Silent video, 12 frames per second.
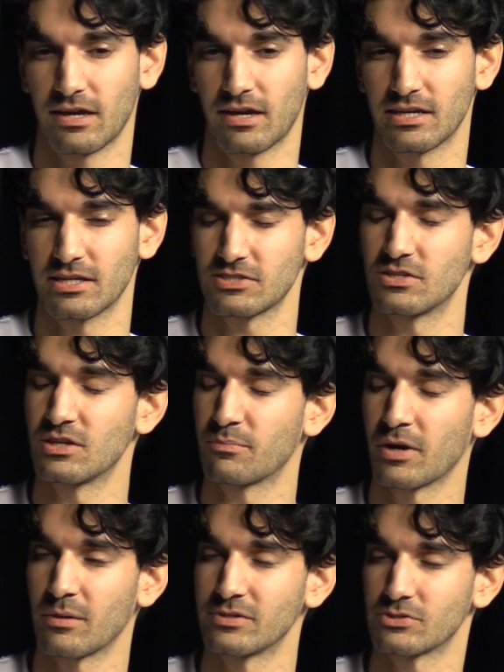I guess you could
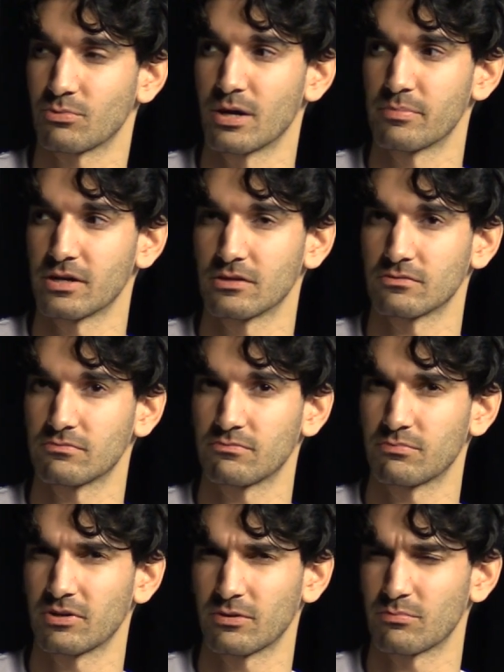probably swap
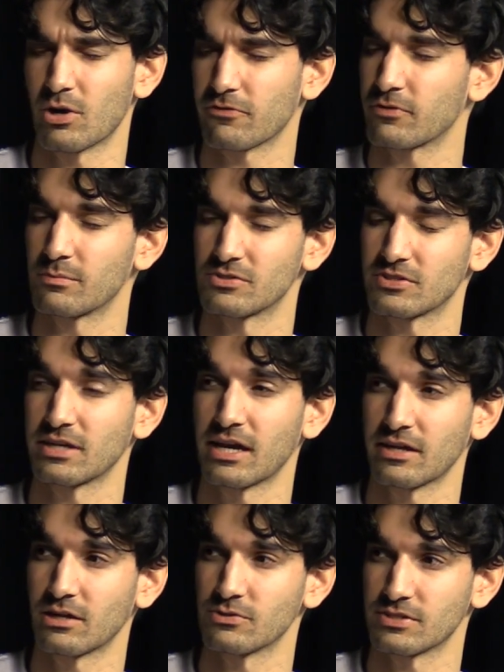out probably Mark Friedman's the
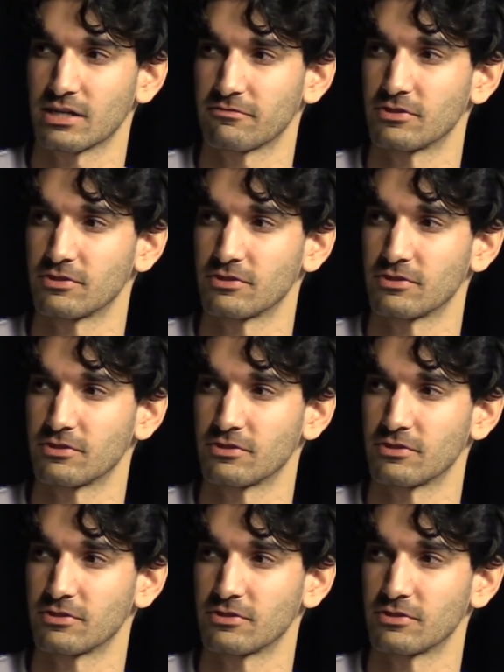guy that goes out